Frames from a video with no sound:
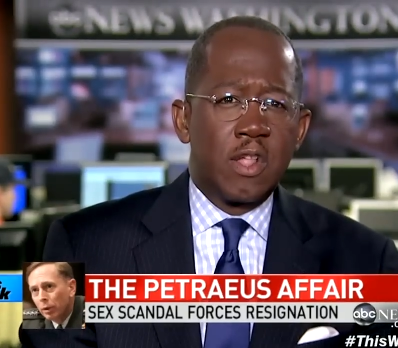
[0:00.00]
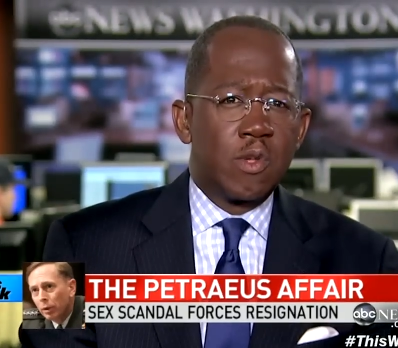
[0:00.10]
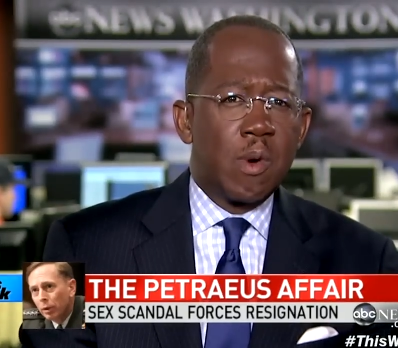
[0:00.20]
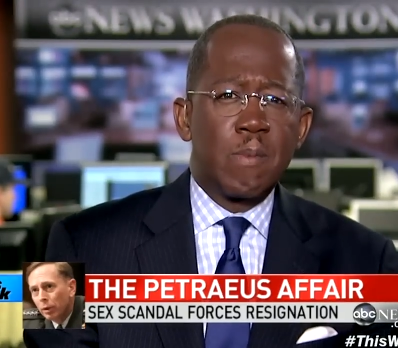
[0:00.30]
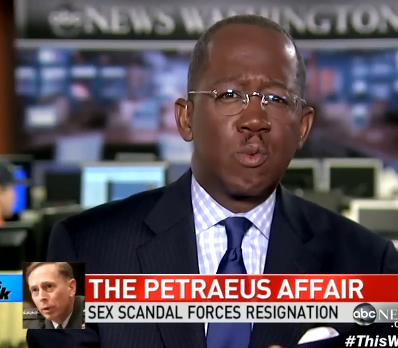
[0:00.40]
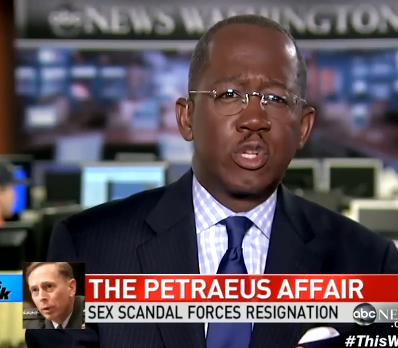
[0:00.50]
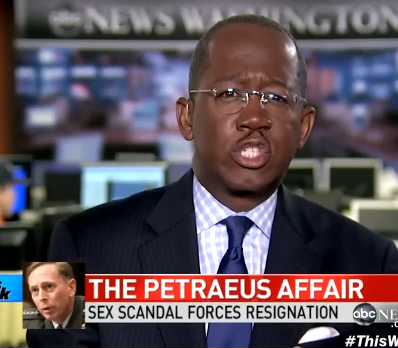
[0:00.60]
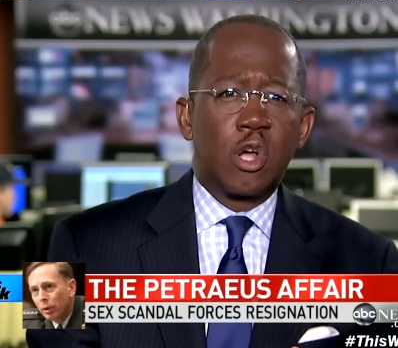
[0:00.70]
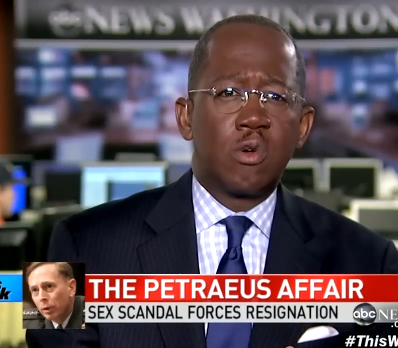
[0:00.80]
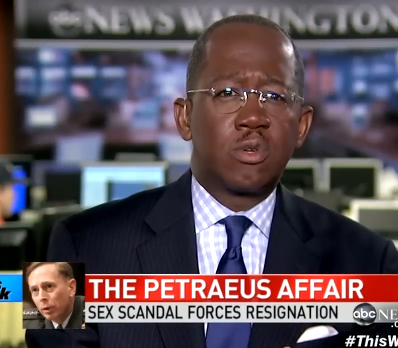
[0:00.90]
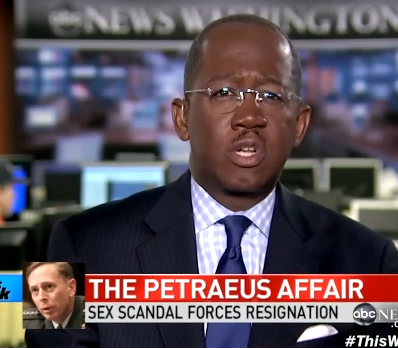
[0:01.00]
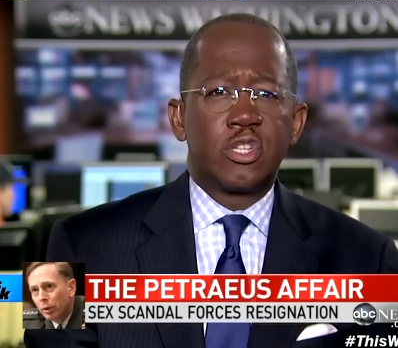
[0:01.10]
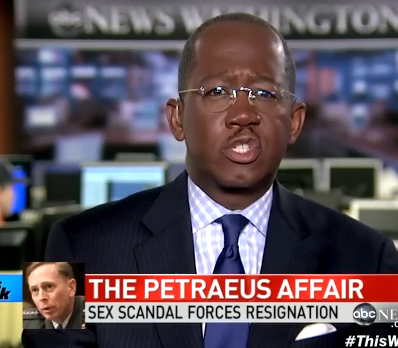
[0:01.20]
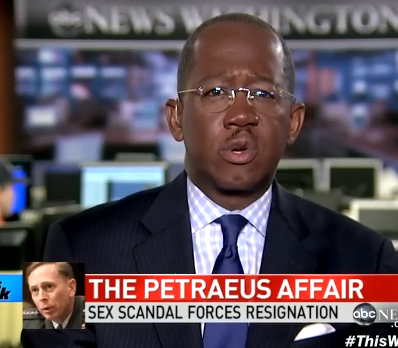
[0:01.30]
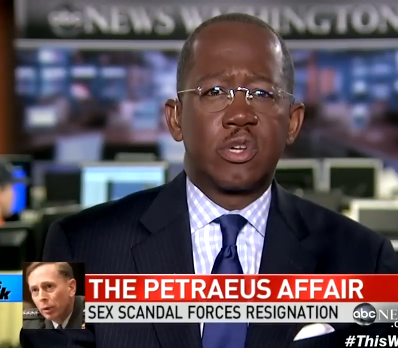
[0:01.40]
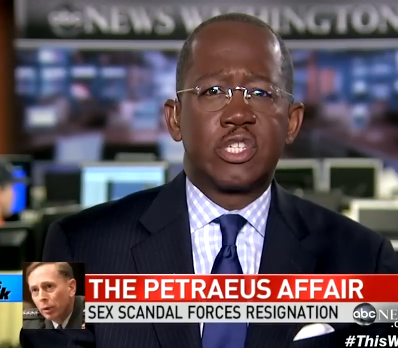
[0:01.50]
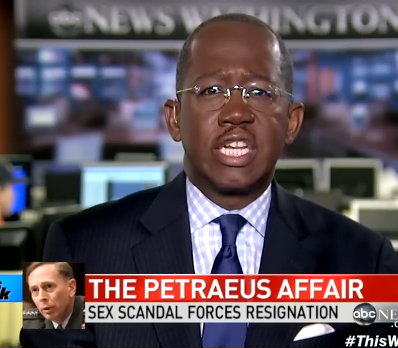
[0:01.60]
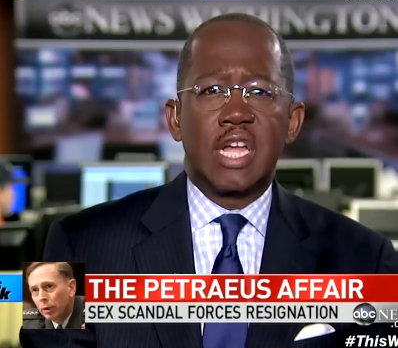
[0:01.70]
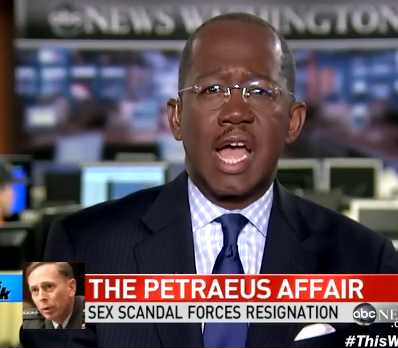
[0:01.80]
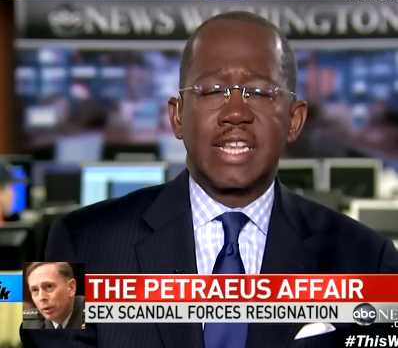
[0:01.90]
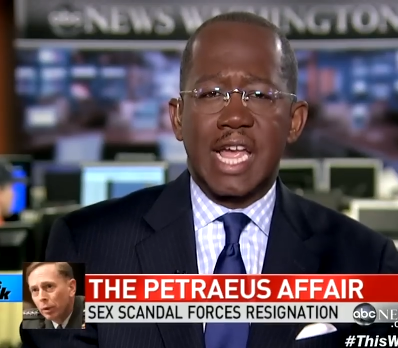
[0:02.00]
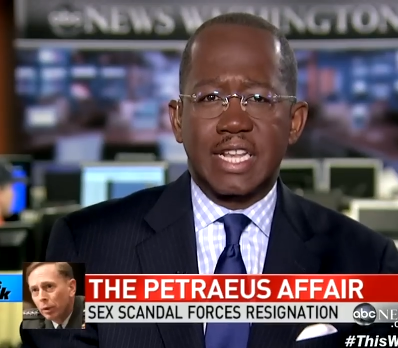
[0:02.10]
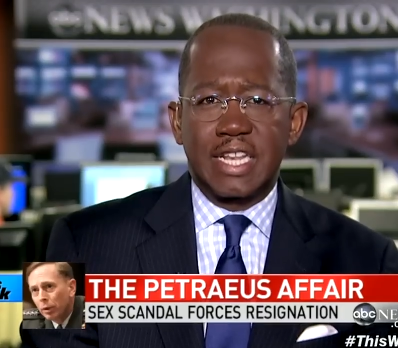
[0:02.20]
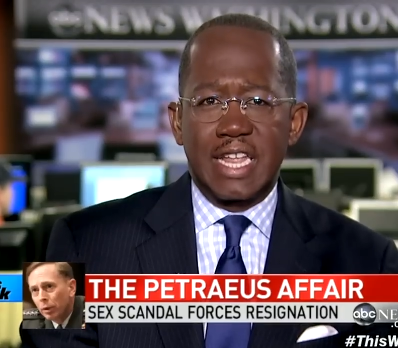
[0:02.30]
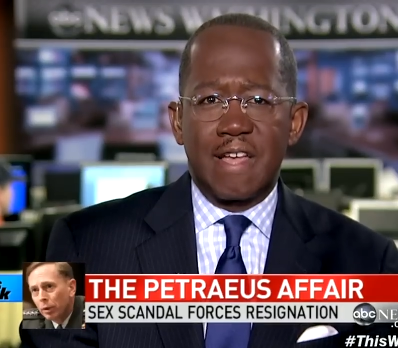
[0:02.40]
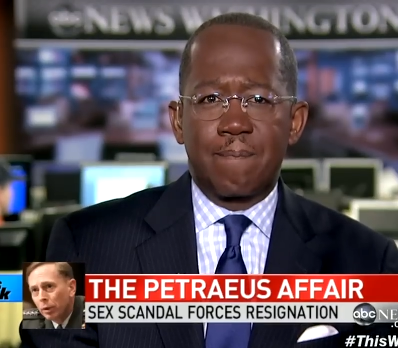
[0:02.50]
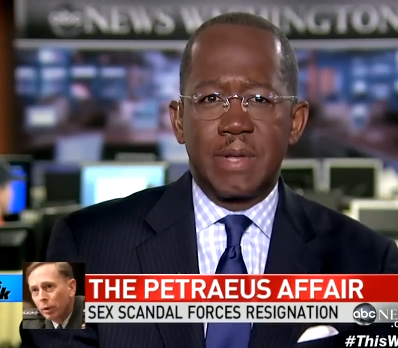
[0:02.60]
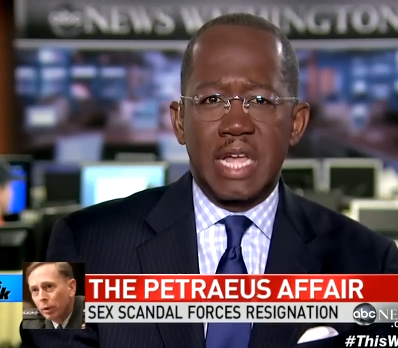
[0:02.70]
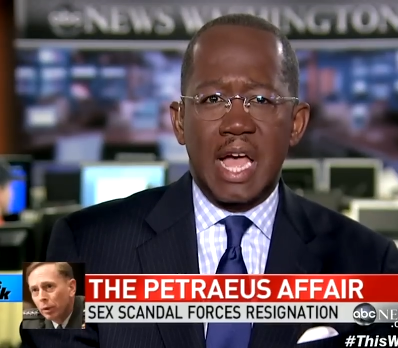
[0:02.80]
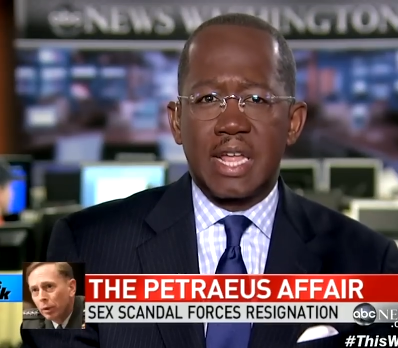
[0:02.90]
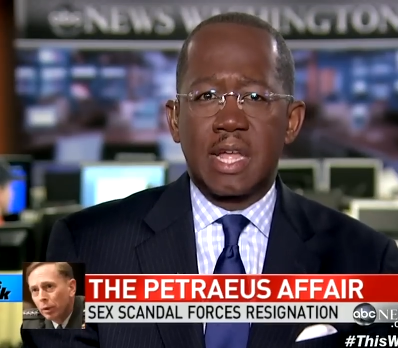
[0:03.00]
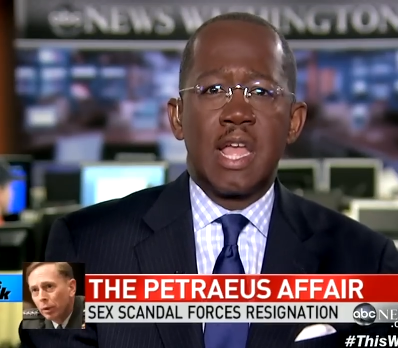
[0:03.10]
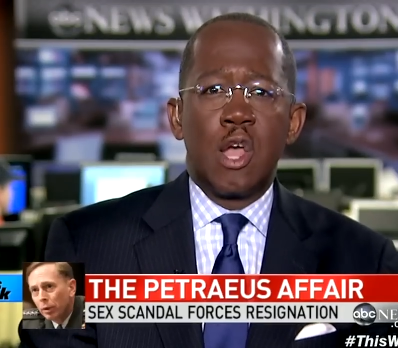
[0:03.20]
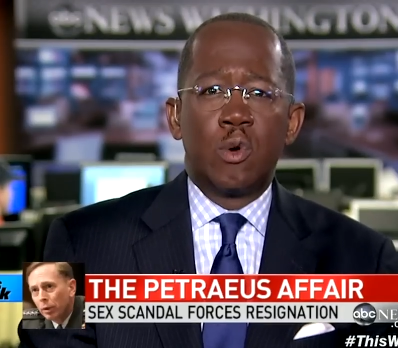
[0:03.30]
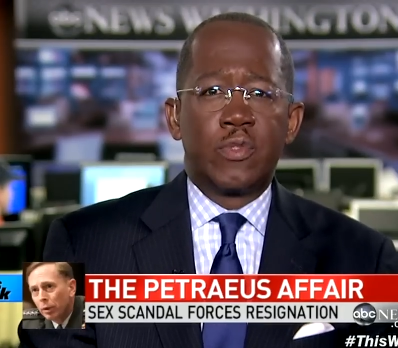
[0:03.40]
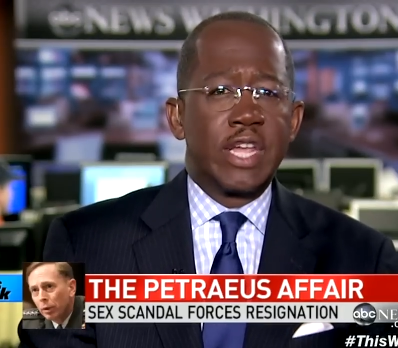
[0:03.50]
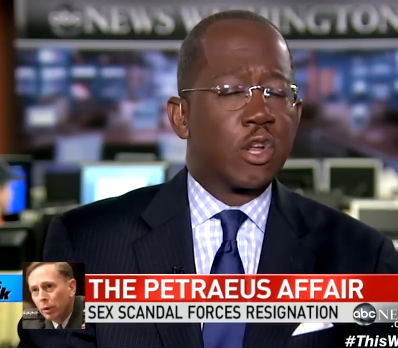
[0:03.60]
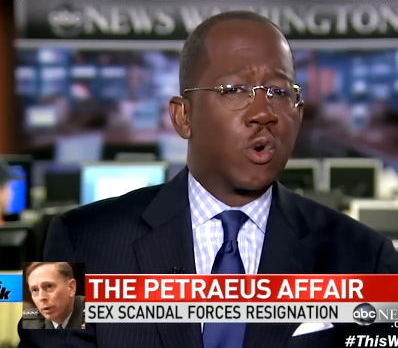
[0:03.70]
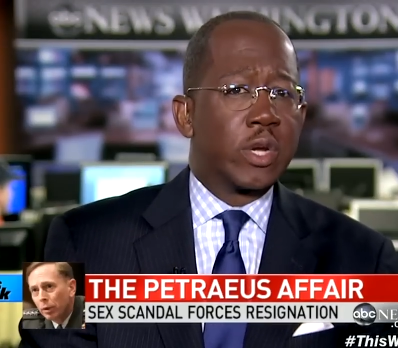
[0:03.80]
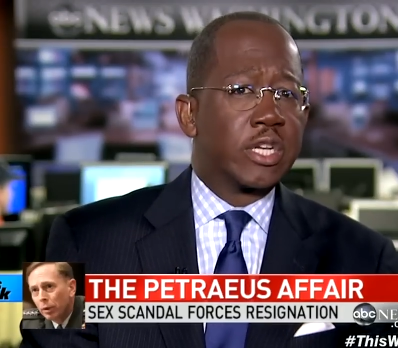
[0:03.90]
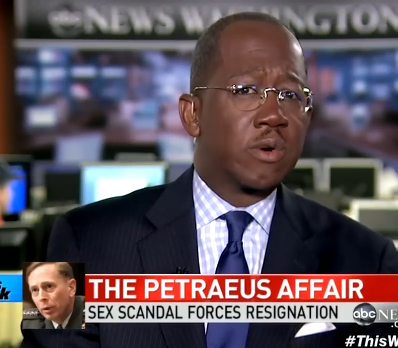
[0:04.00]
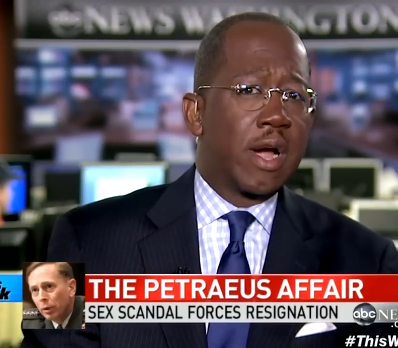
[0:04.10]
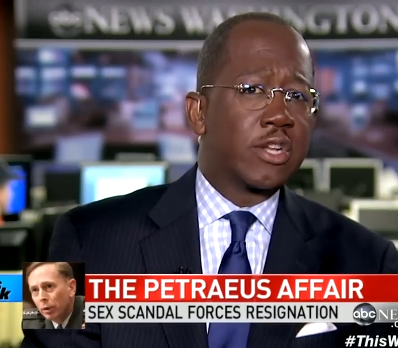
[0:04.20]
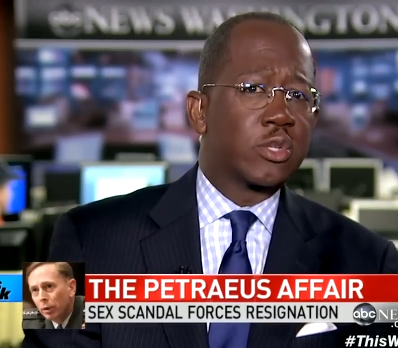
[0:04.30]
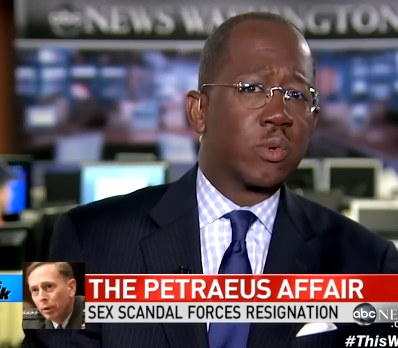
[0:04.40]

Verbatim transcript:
Speaker 1: The woman was so concerned she contacted the FBI, who then, according to our